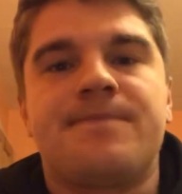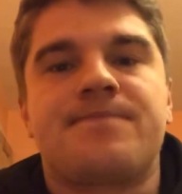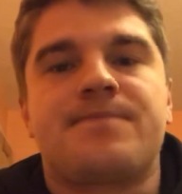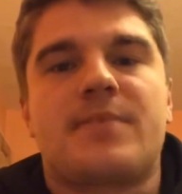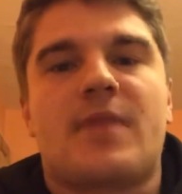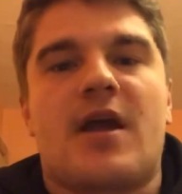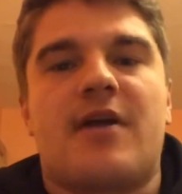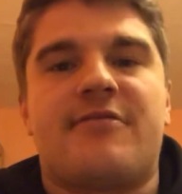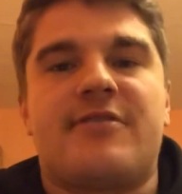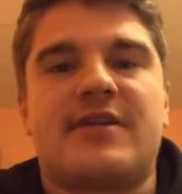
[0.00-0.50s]

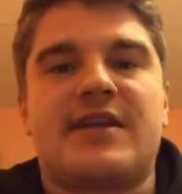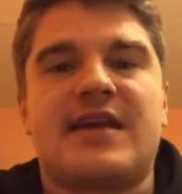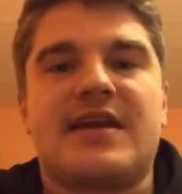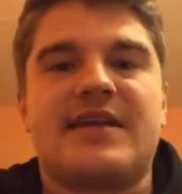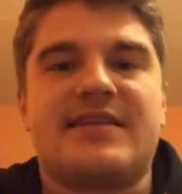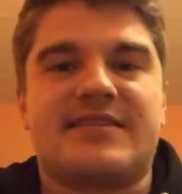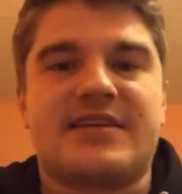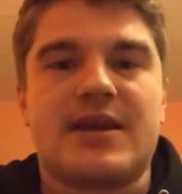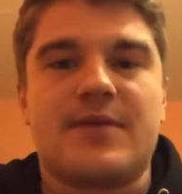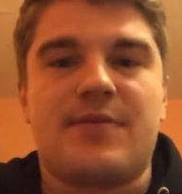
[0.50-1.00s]
I think it
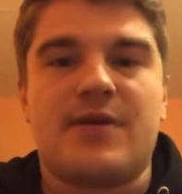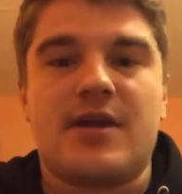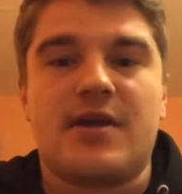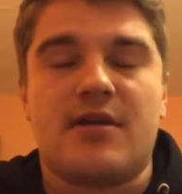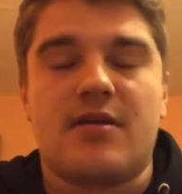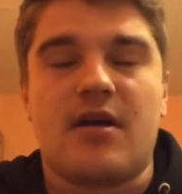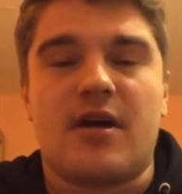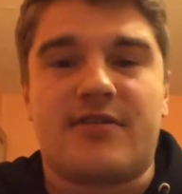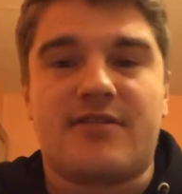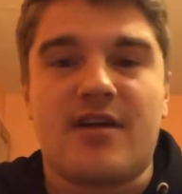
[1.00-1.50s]
is going to be
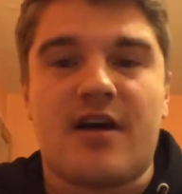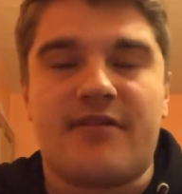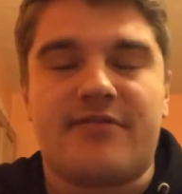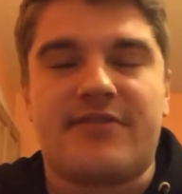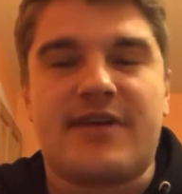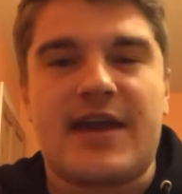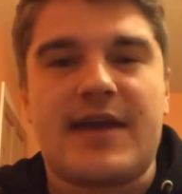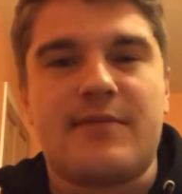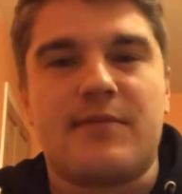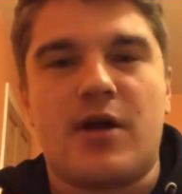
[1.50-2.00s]
a tough
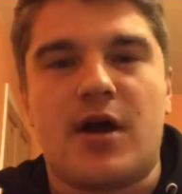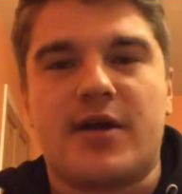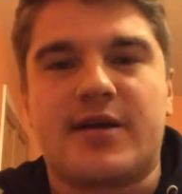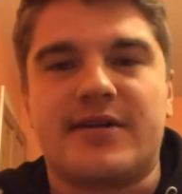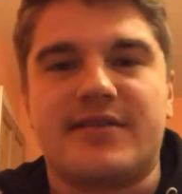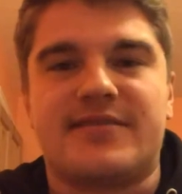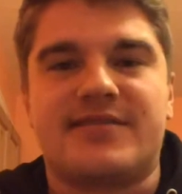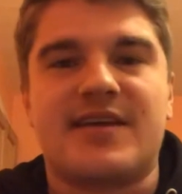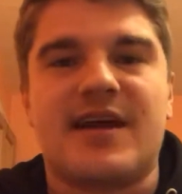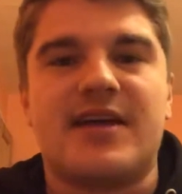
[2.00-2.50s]
game, like
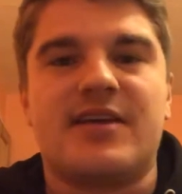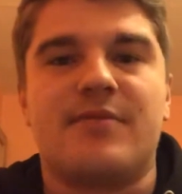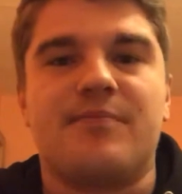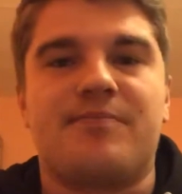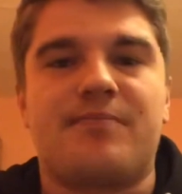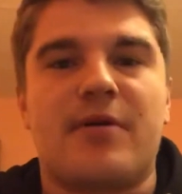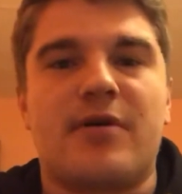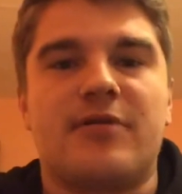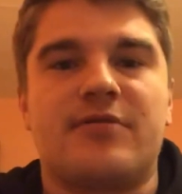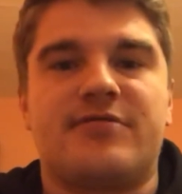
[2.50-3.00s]
I said,
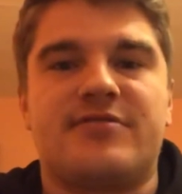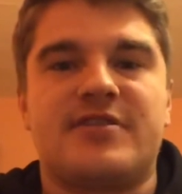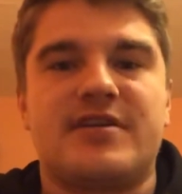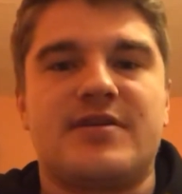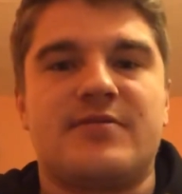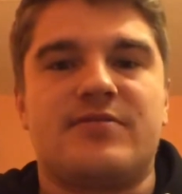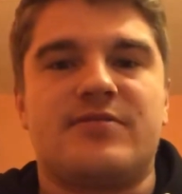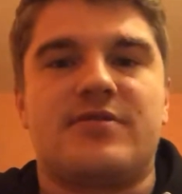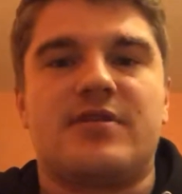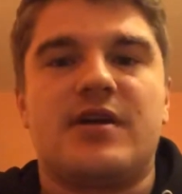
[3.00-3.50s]
and both
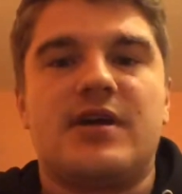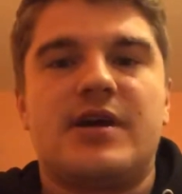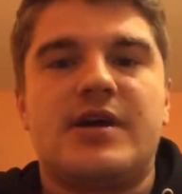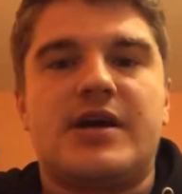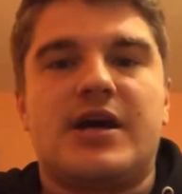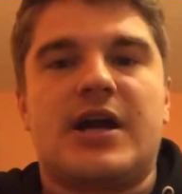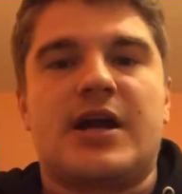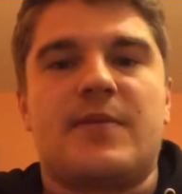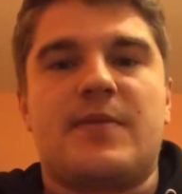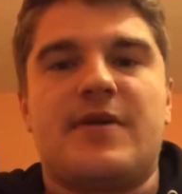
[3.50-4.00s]
teams
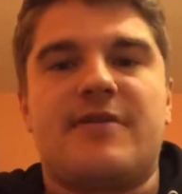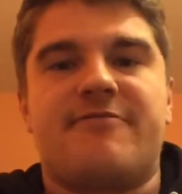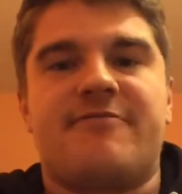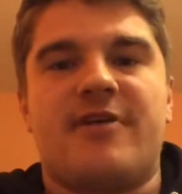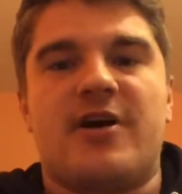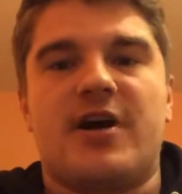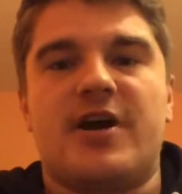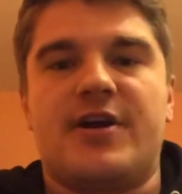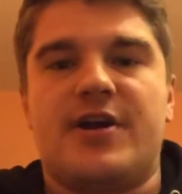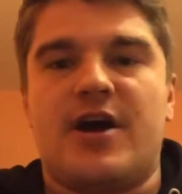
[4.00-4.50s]
are going to be
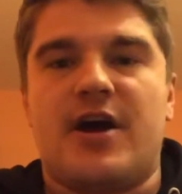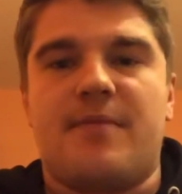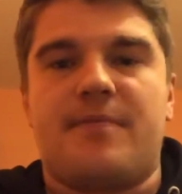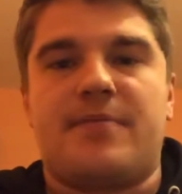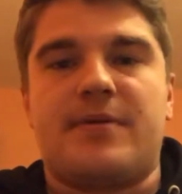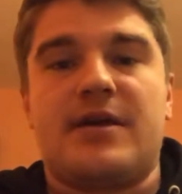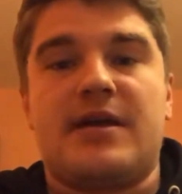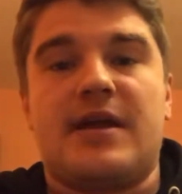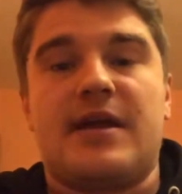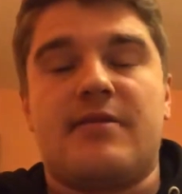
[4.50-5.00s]
fired
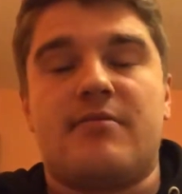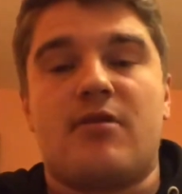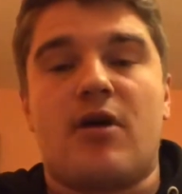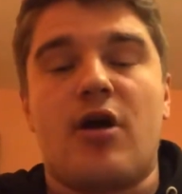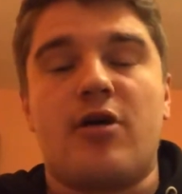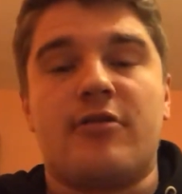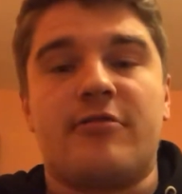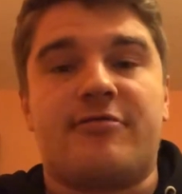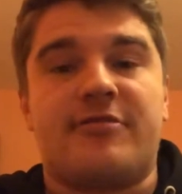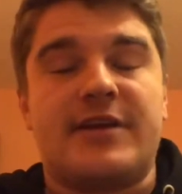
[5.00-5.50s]
up.
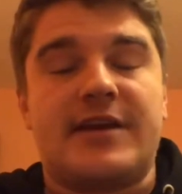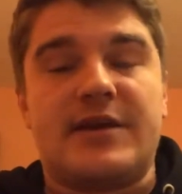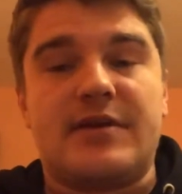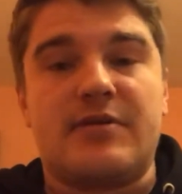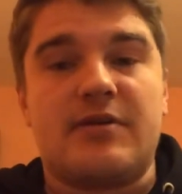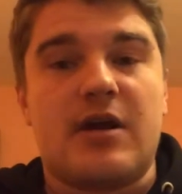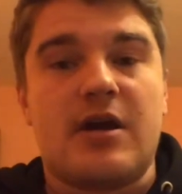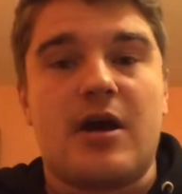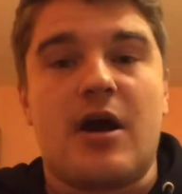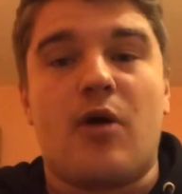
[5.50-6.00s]

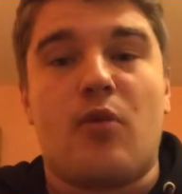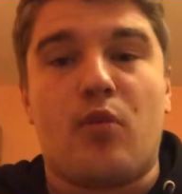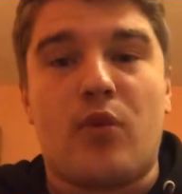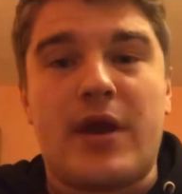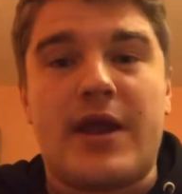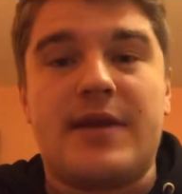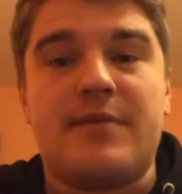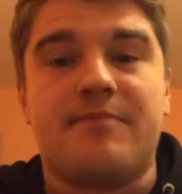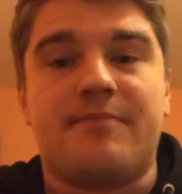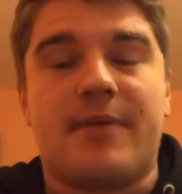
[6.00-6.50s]
Hopefully a
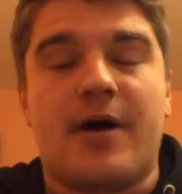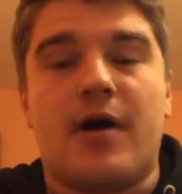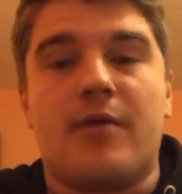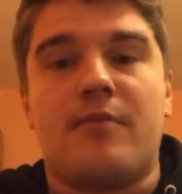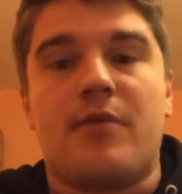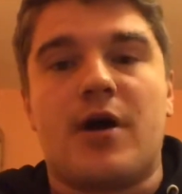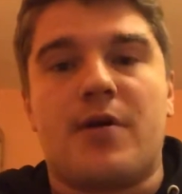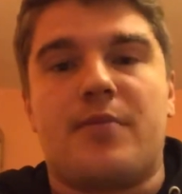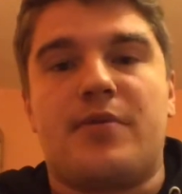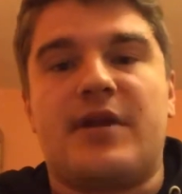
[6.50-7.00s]
win, but
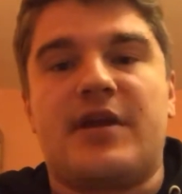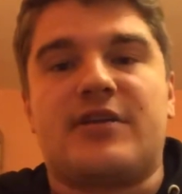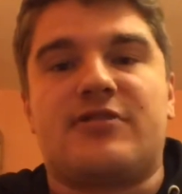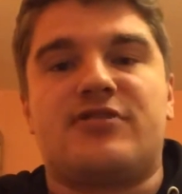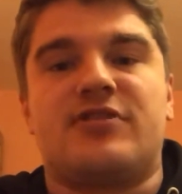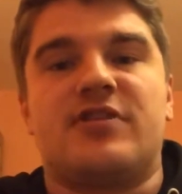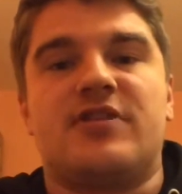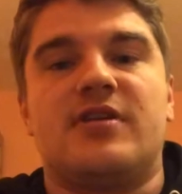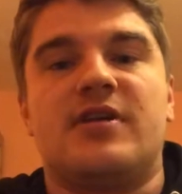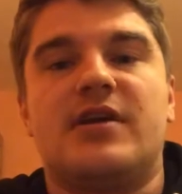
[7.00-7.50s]
my
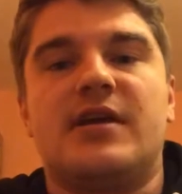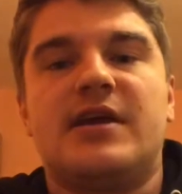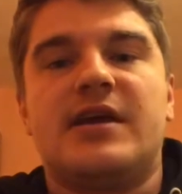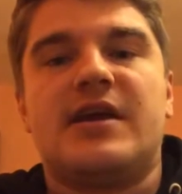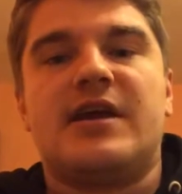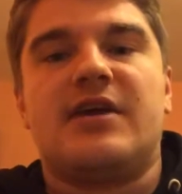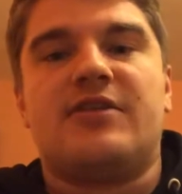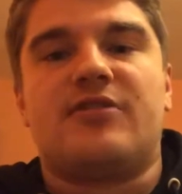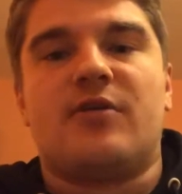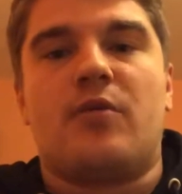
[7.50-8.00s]
prediction
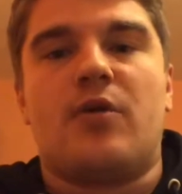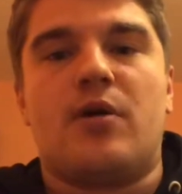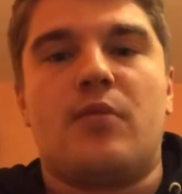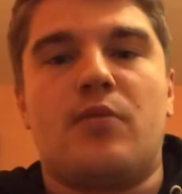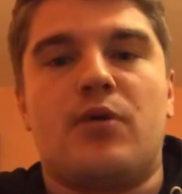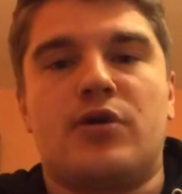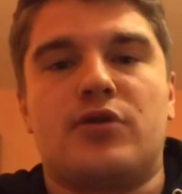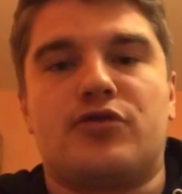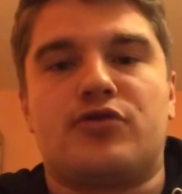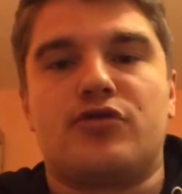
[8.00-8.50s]
is a
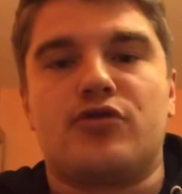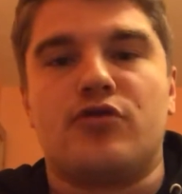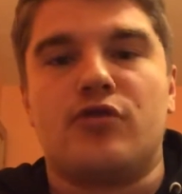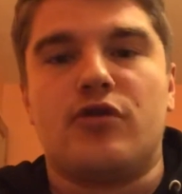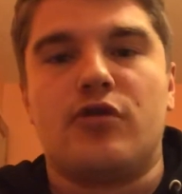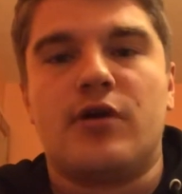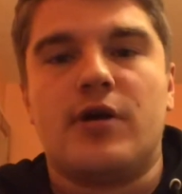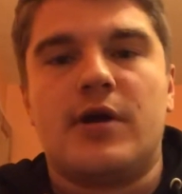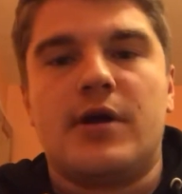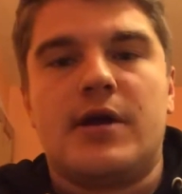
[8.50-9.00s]
1-1
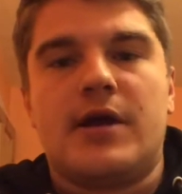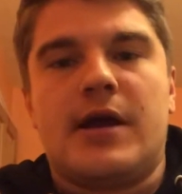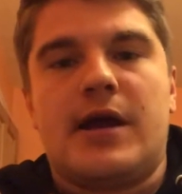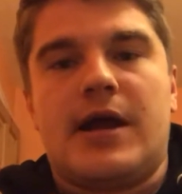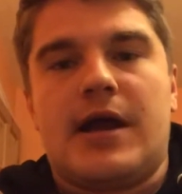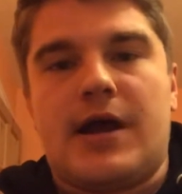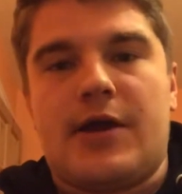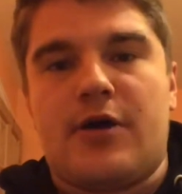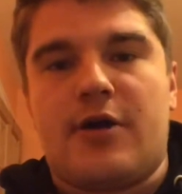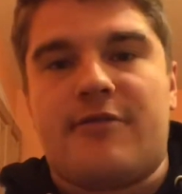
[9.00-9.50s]
draw.
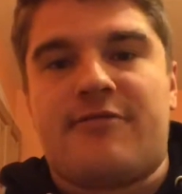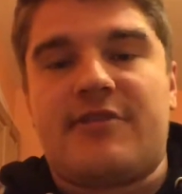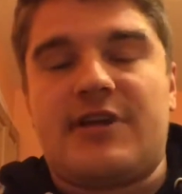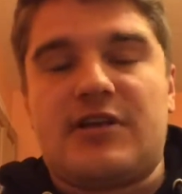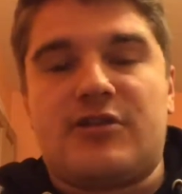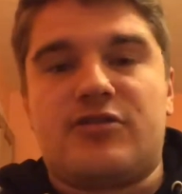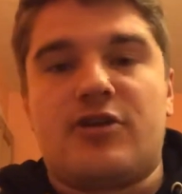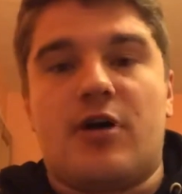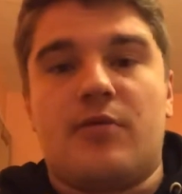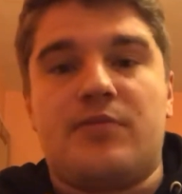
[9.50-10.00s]
And I
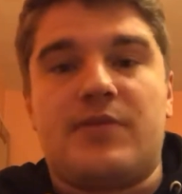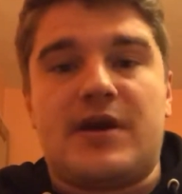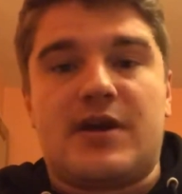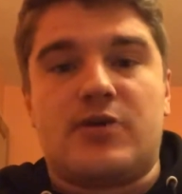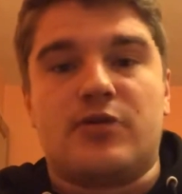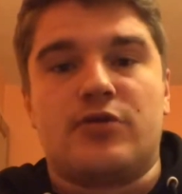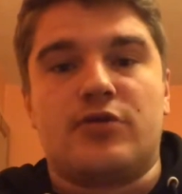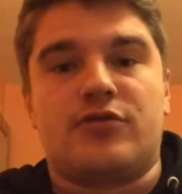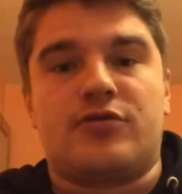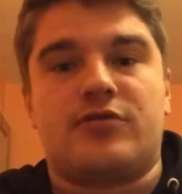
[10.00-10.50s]
think Tom
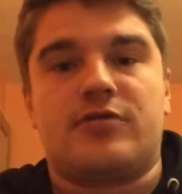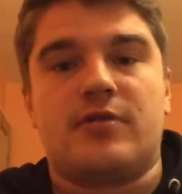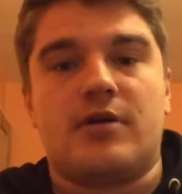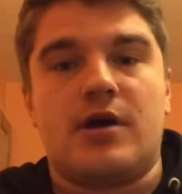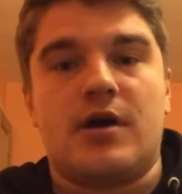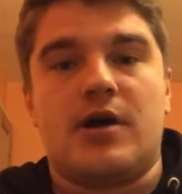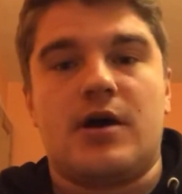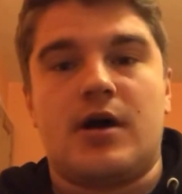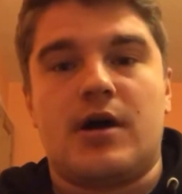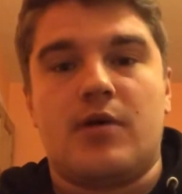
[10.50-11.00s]
Nichols
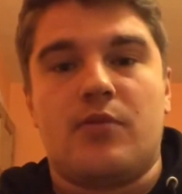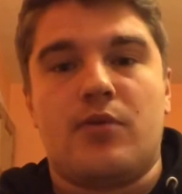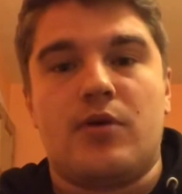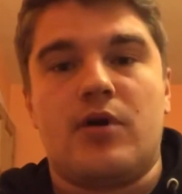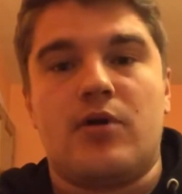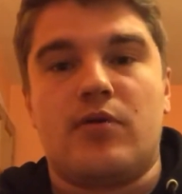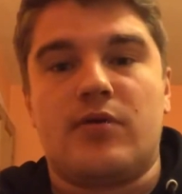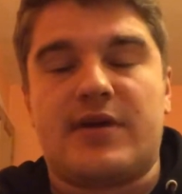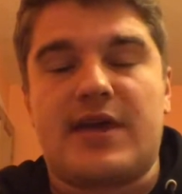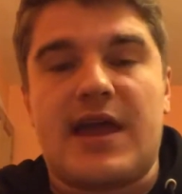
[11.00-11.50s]

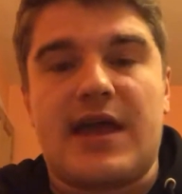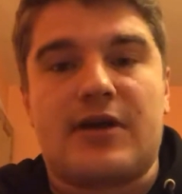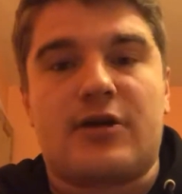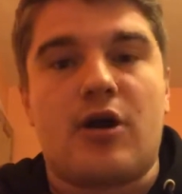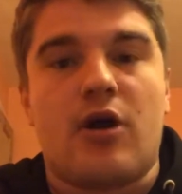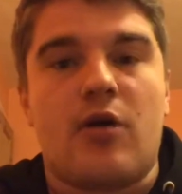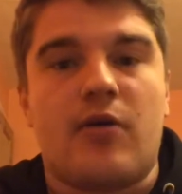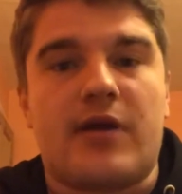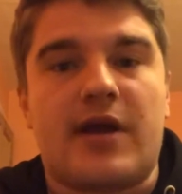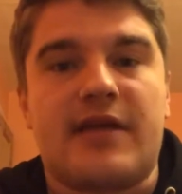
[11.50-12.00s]
will get a
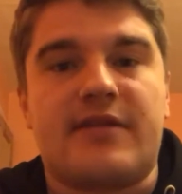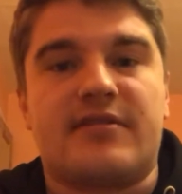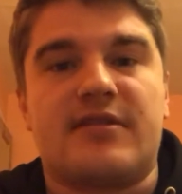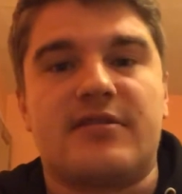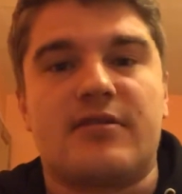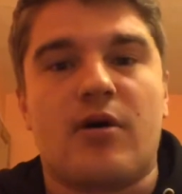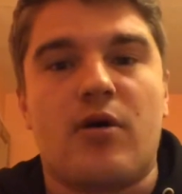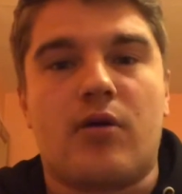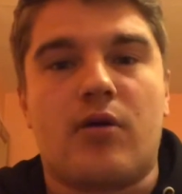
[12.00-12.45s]
goal against his old